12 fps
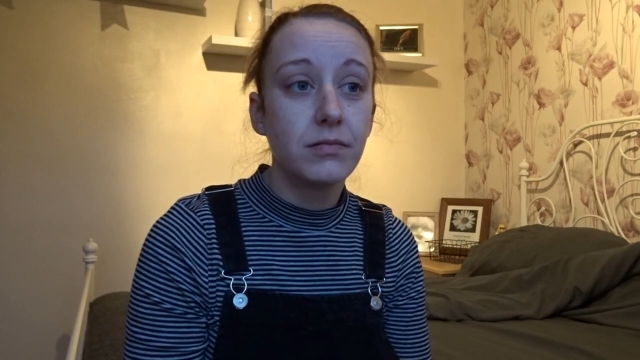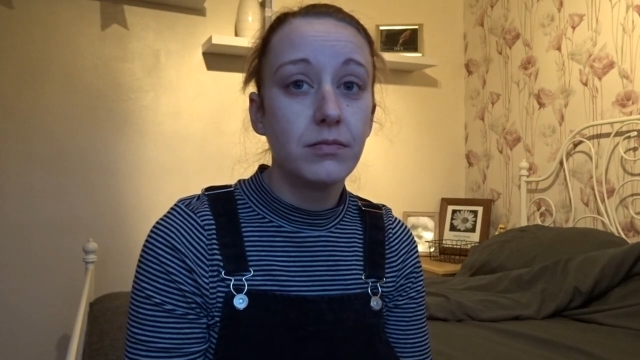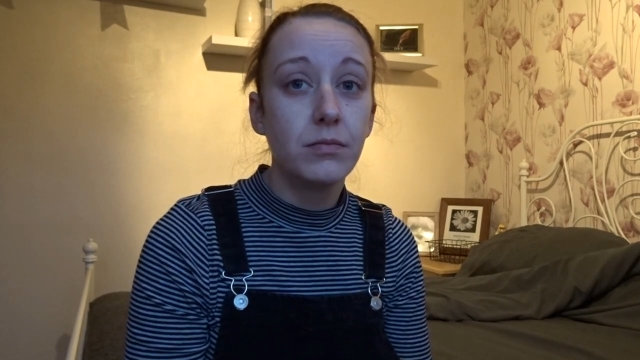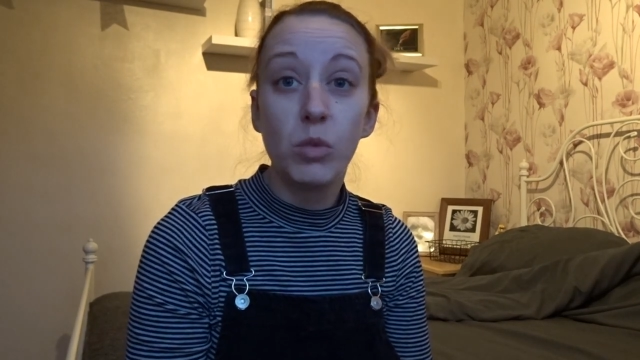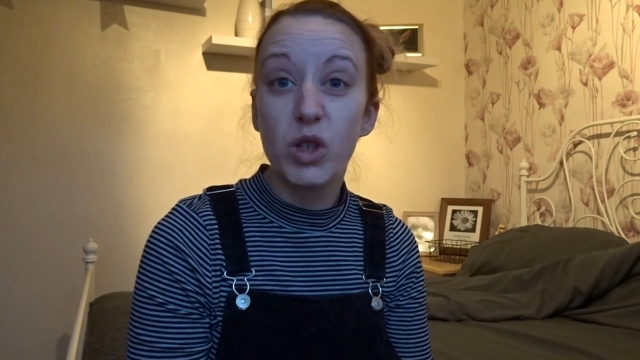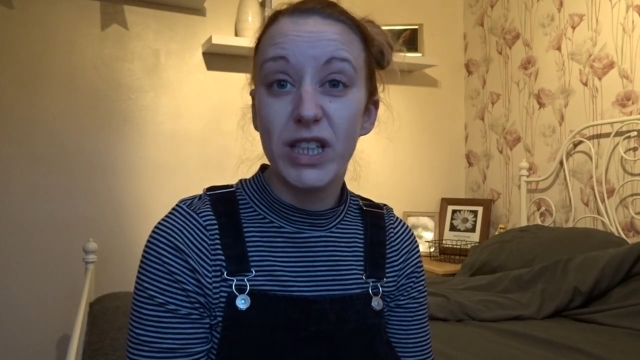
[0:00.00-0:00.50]

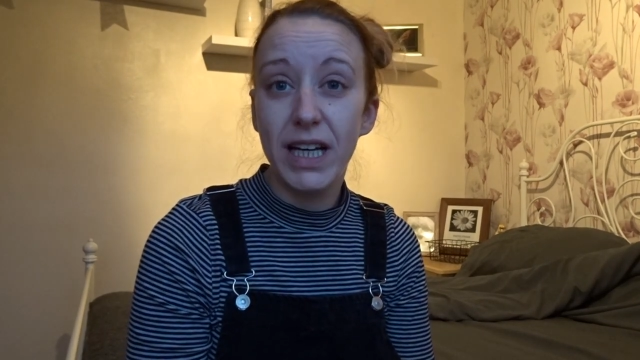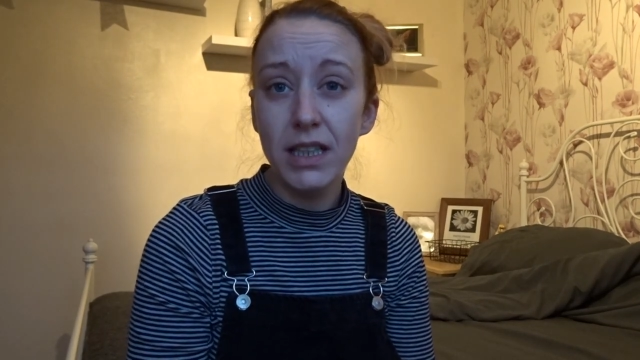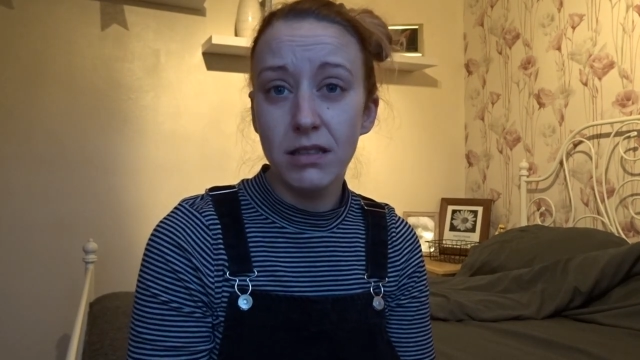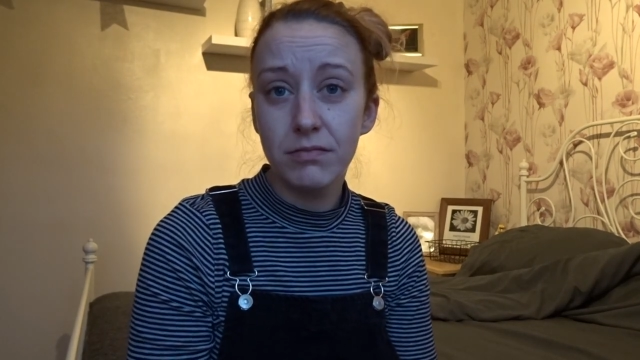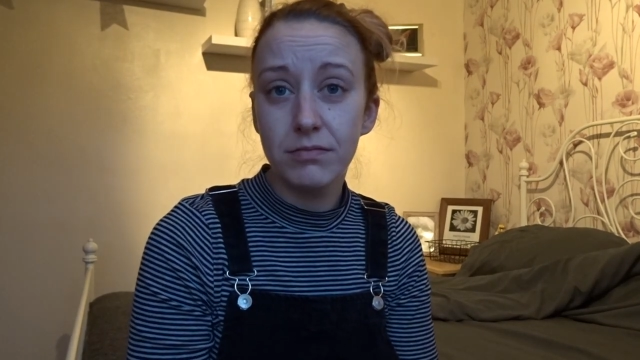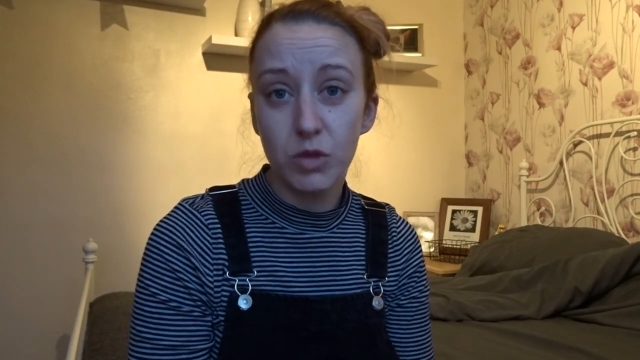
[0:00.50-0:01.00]
Monday
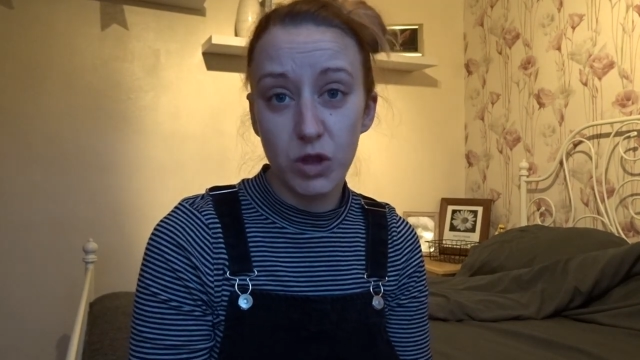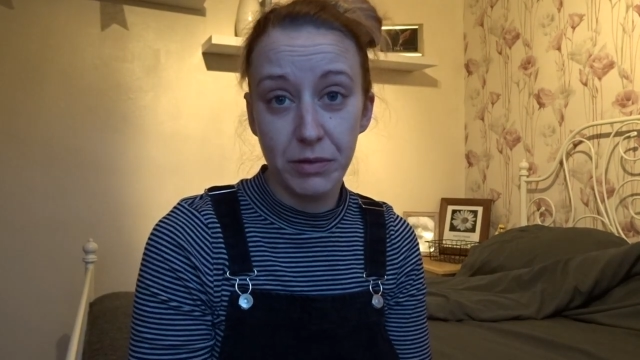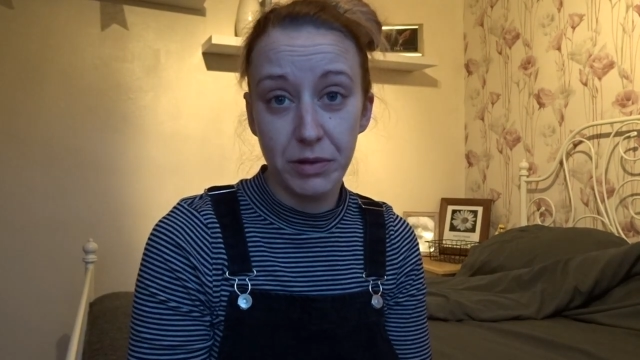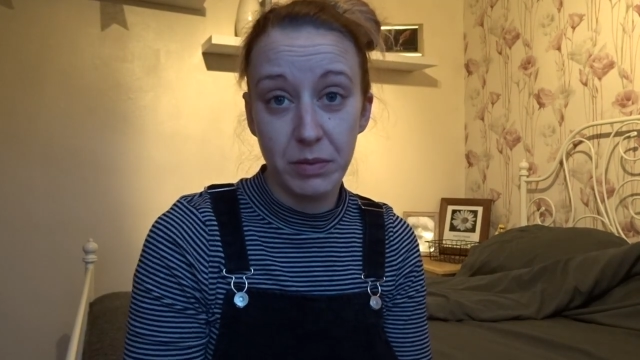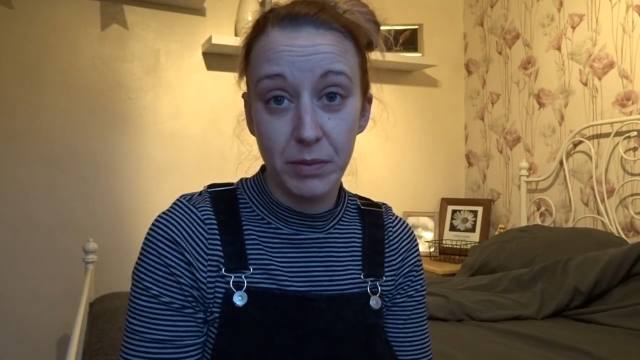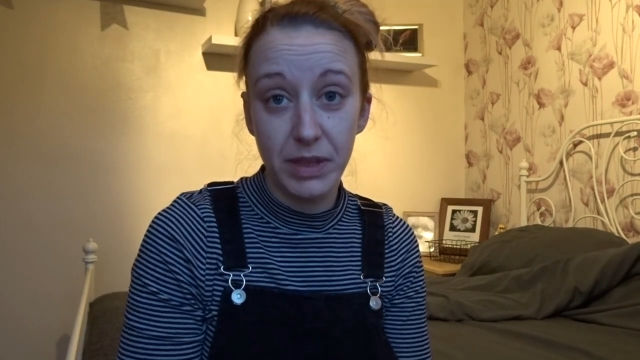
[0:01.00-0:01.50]

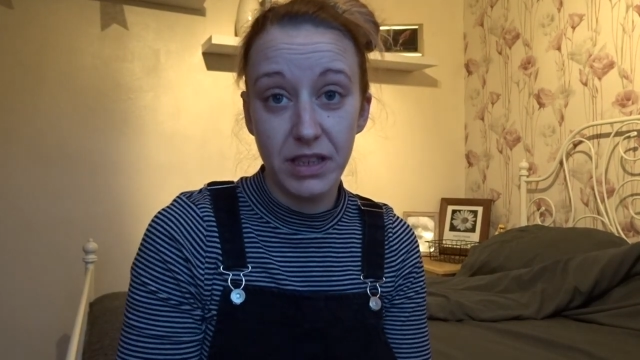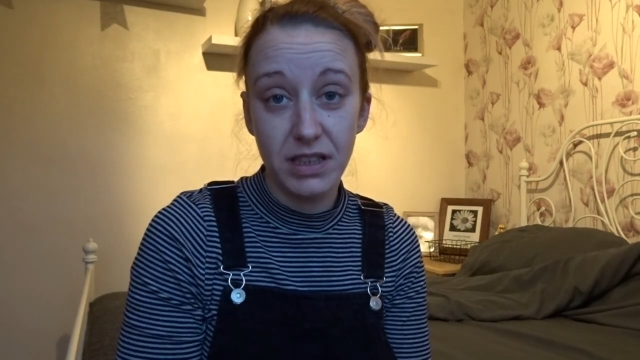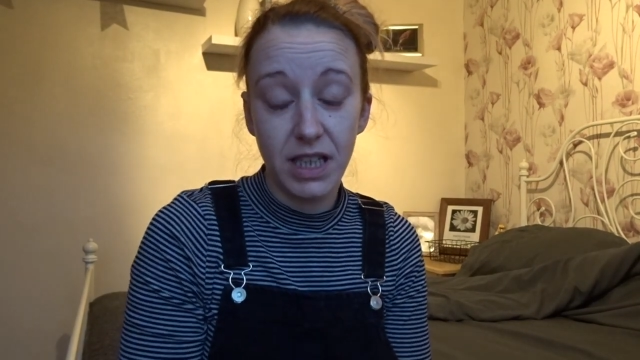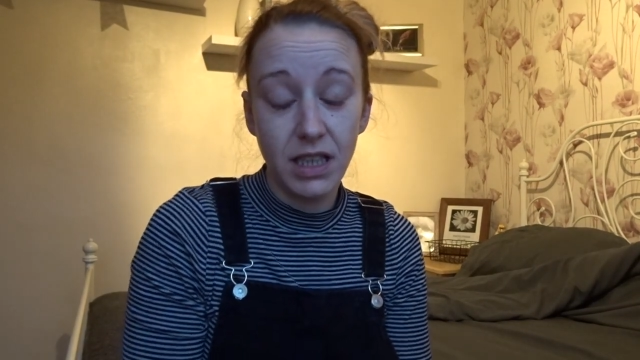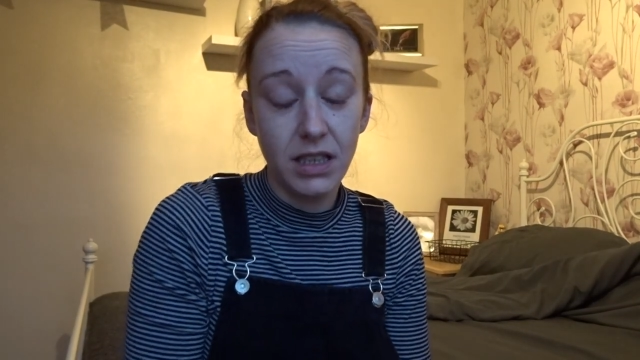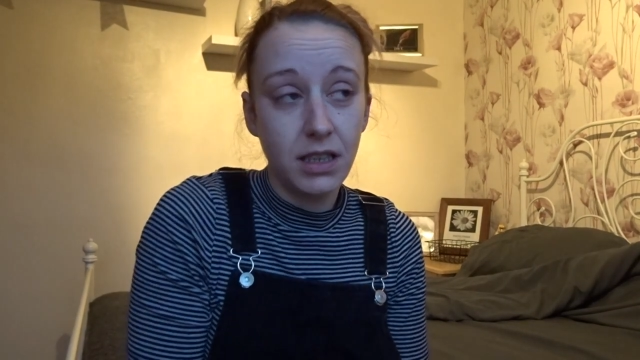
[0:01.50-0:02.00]
was my birthday,